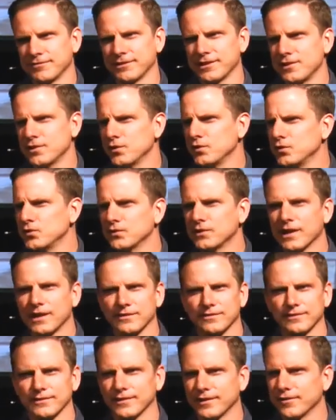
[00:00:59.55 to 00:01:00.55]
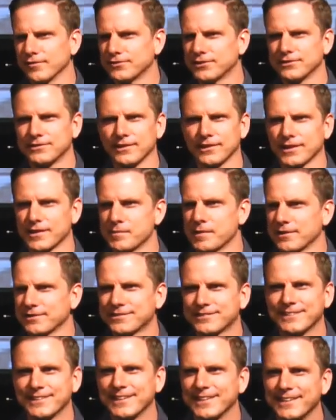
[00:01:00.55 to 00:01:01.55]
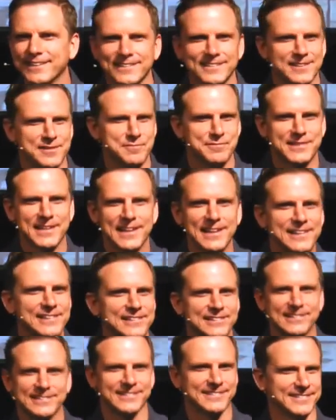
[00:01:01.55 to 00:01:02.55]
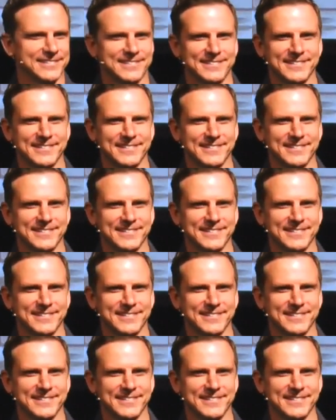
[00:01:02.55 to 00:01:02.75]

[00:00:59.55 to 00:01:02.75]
I know you guys love to talk about sin and temptation.